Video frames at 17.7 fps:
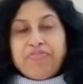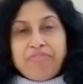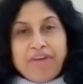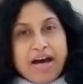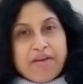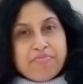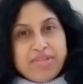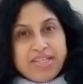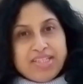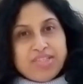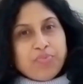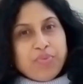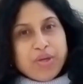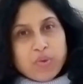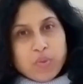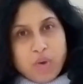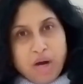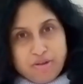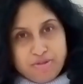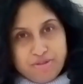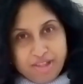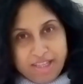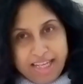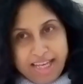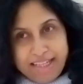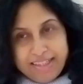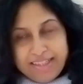their families, we go out
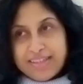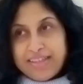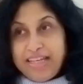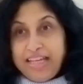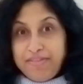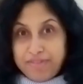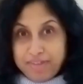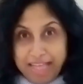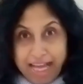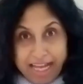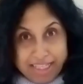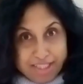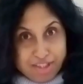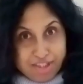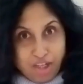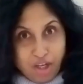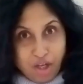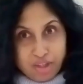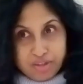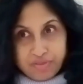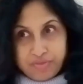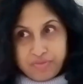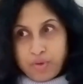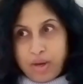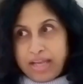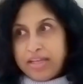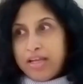together. Even that is a lot of
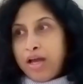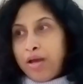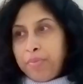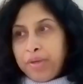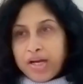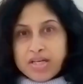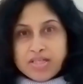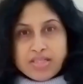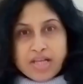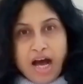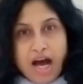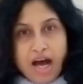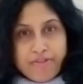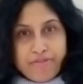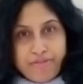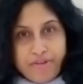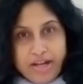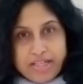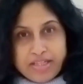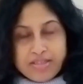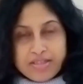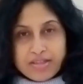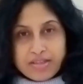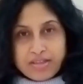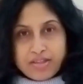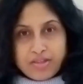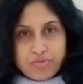fun, because our friend
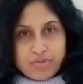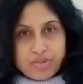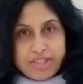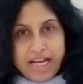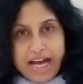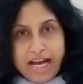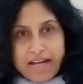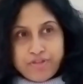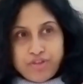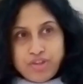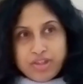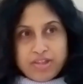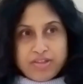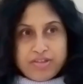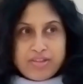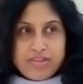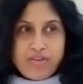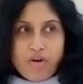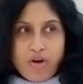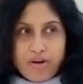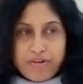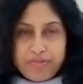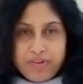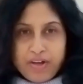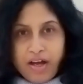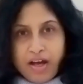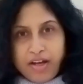circle would have children
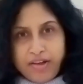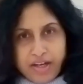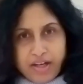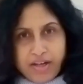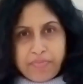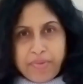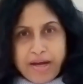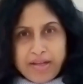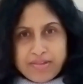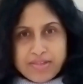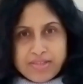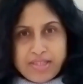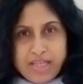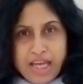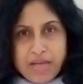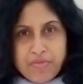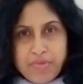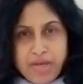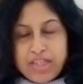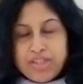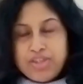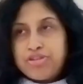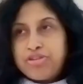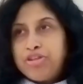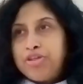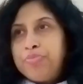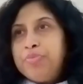of near about the same
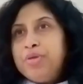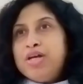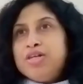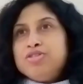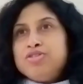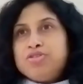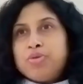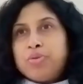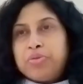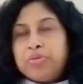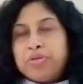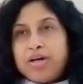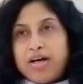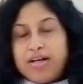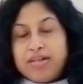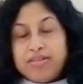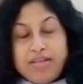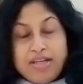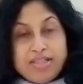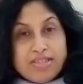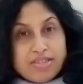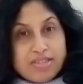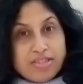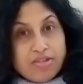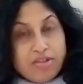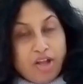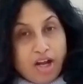age group. So
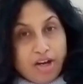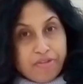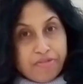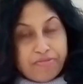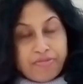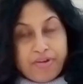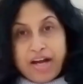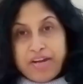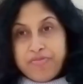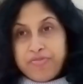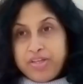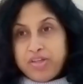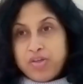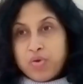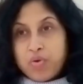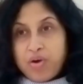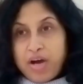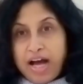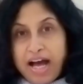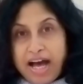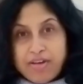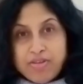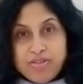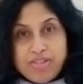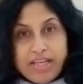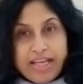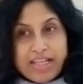it's a lot of fun. We go
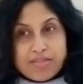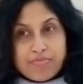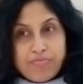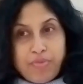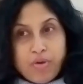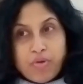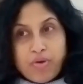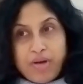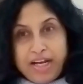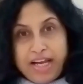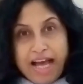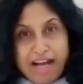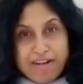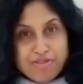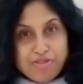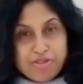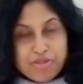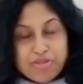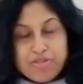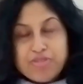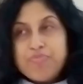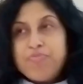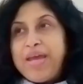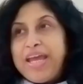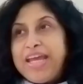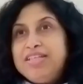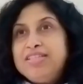out, explore an outdoor
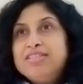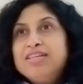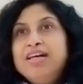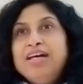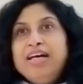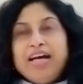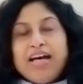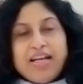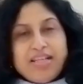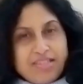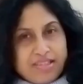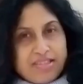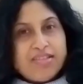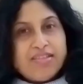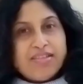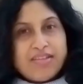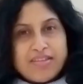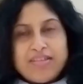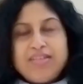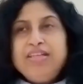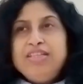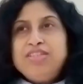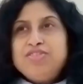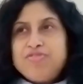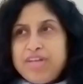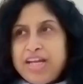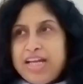space.
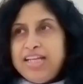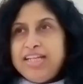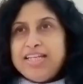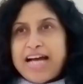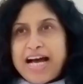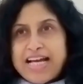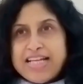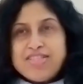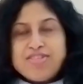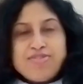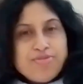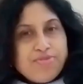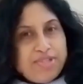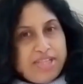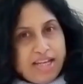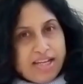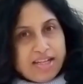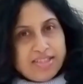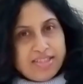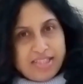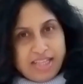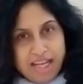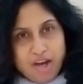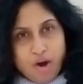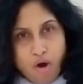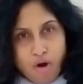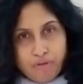It's really nice to take a
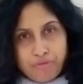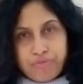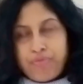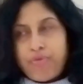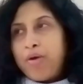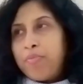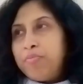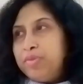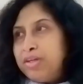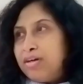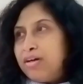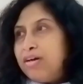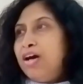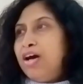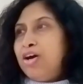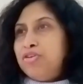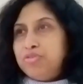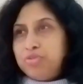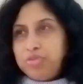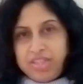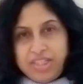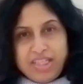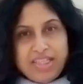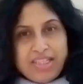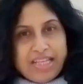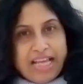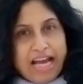day off from the
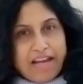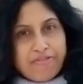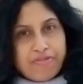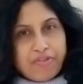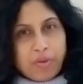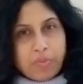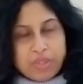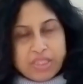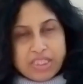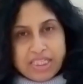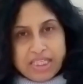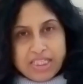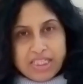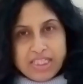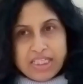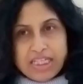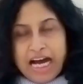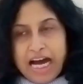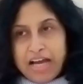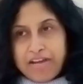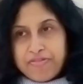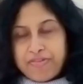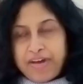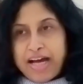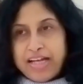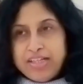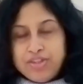routine life, from the city
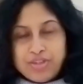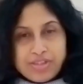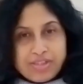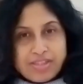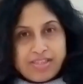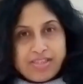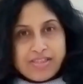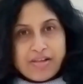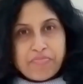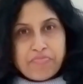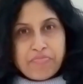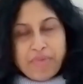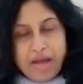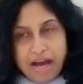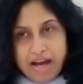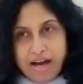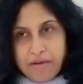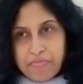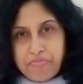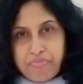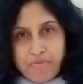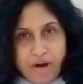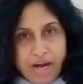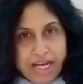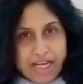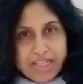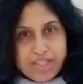life, and just
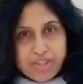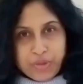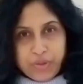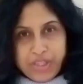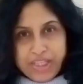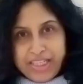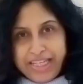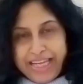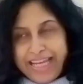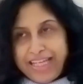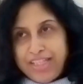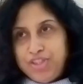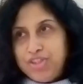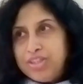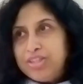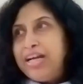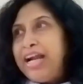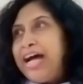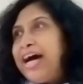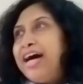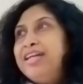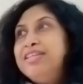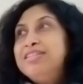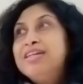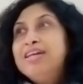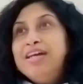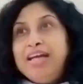break into the nature
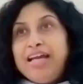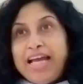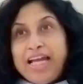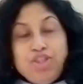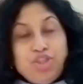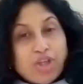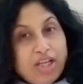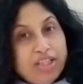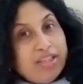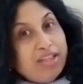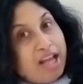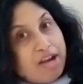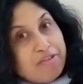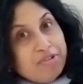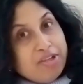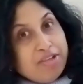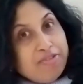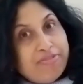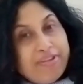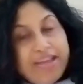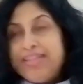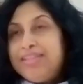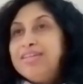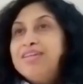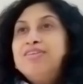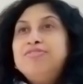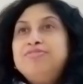and enjoy the lovely
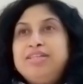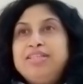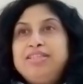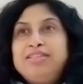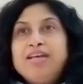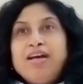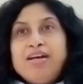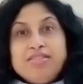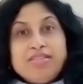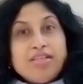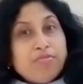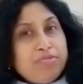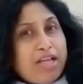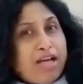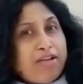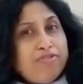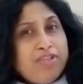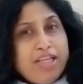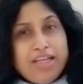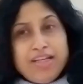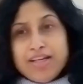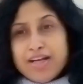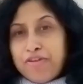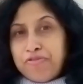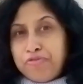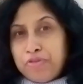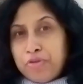weather with some lovely
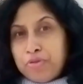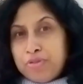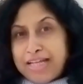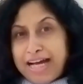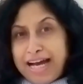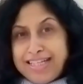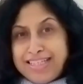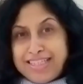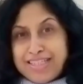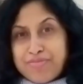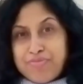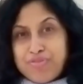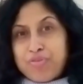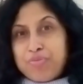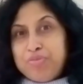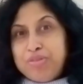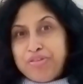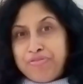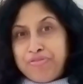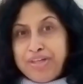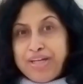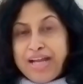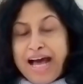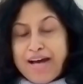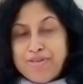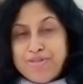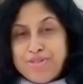food items from
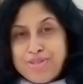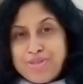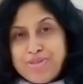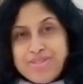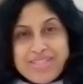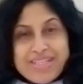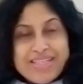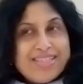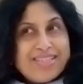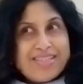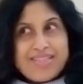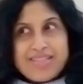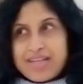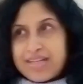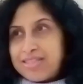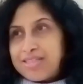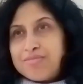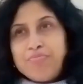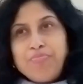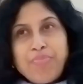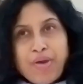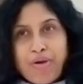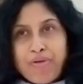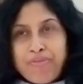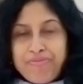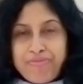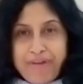different households. It's just
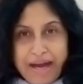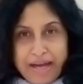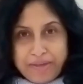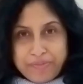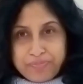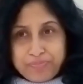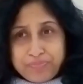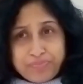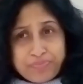pure fun.